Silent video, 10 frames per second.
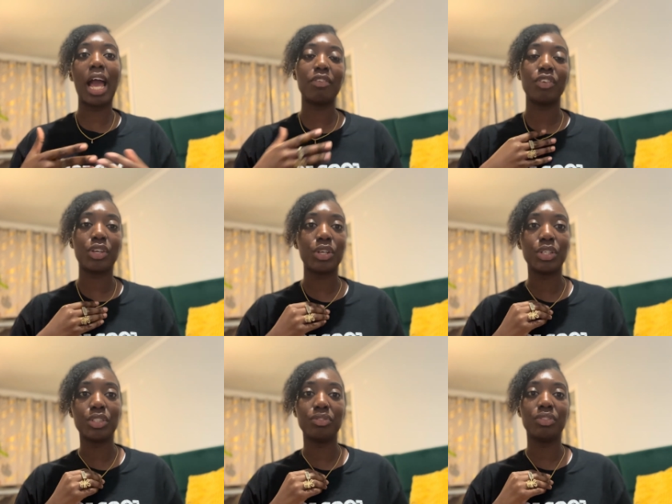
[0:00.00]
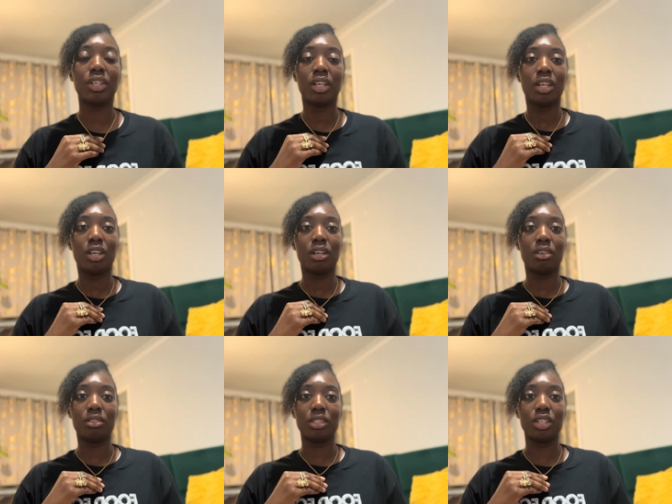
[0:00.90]
advocate of,
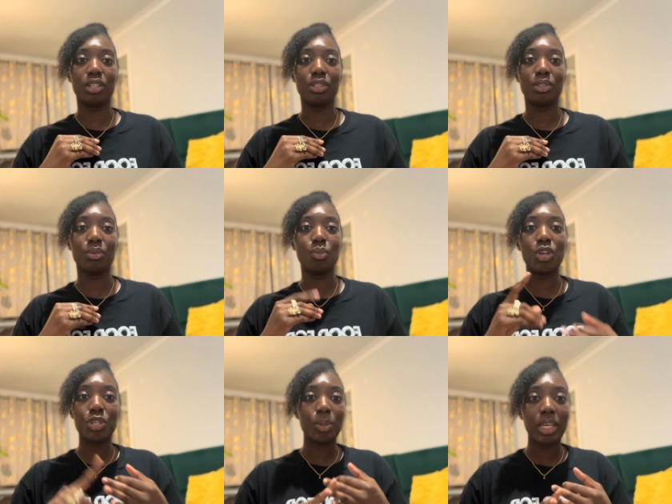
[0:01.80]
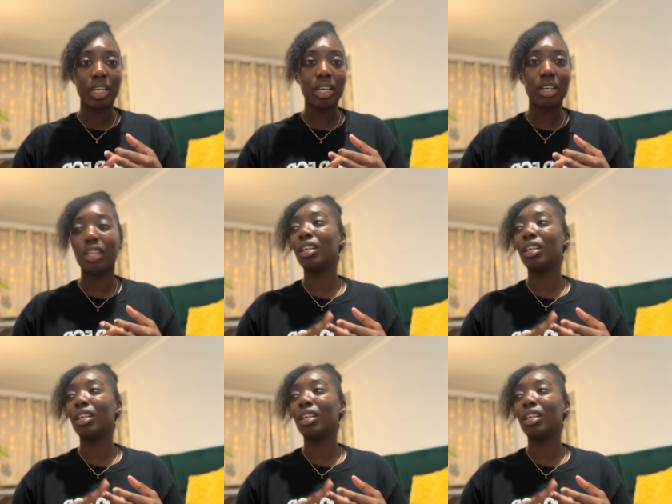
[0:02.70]
you know, what you eat,